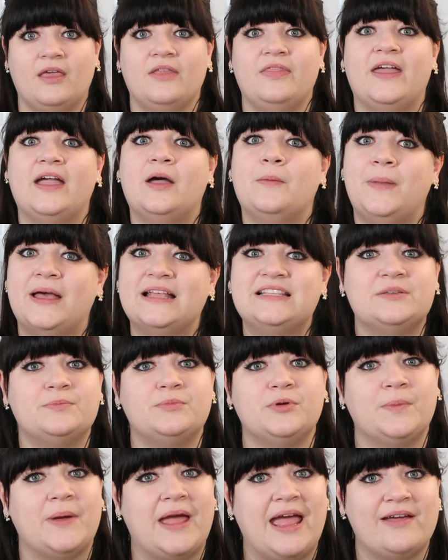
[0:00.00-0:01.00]
They are better
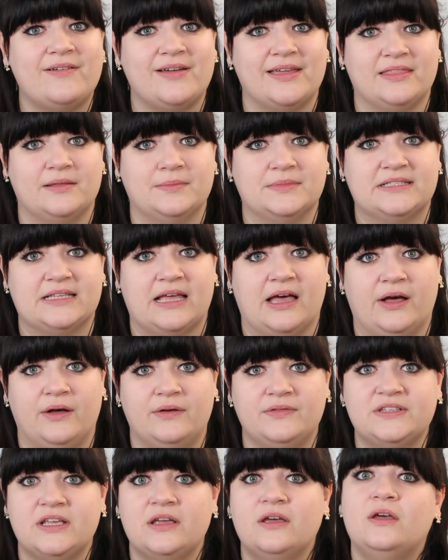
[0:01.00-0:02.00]
preparing
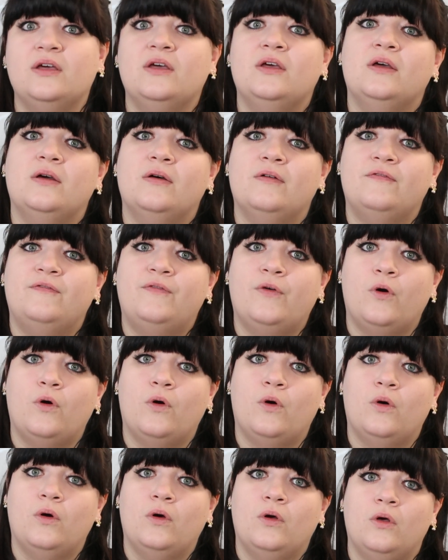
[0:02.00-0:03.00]
themselves
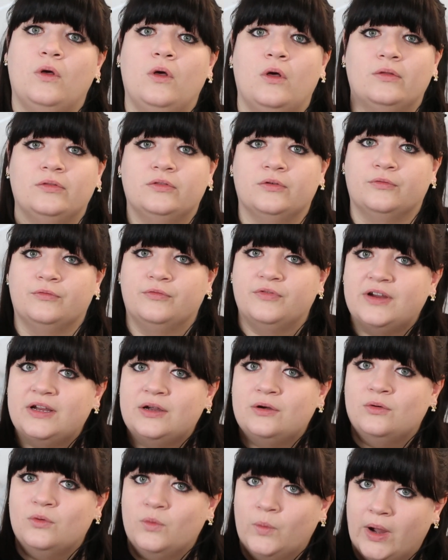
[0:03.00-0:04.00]
for the
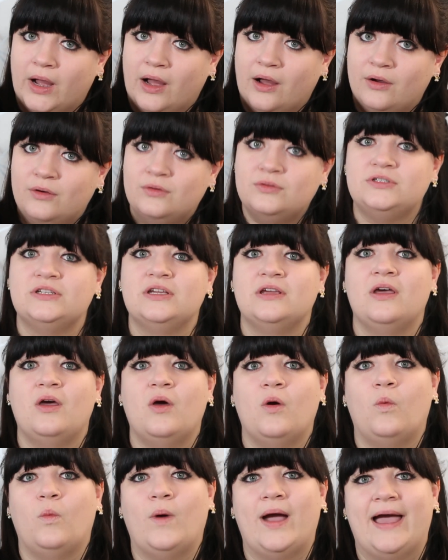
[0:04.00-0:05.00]
real world
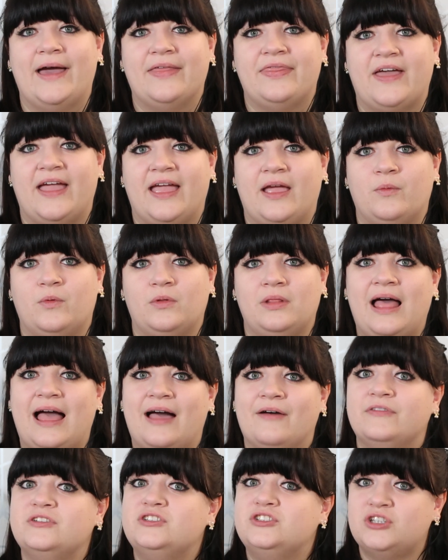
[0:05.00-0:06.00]
where they will
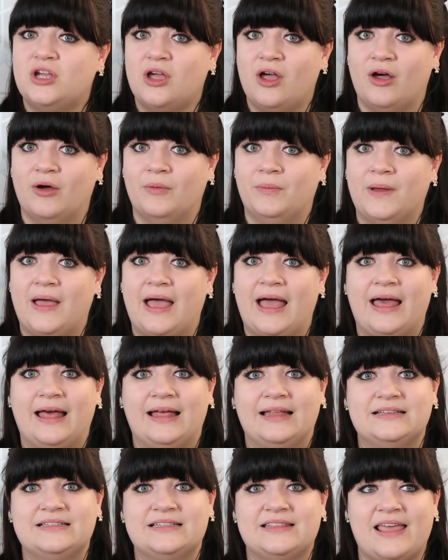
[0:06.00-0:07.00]
have a job
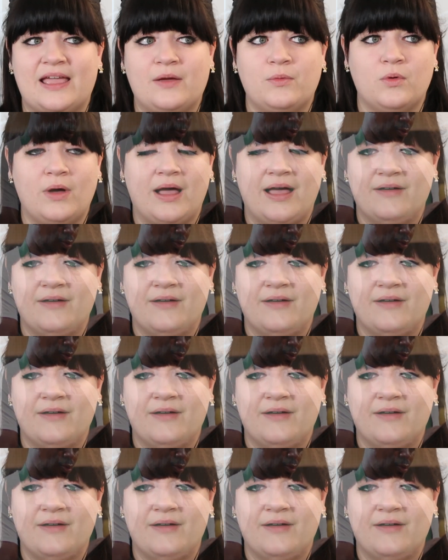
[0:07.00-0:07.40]
and they will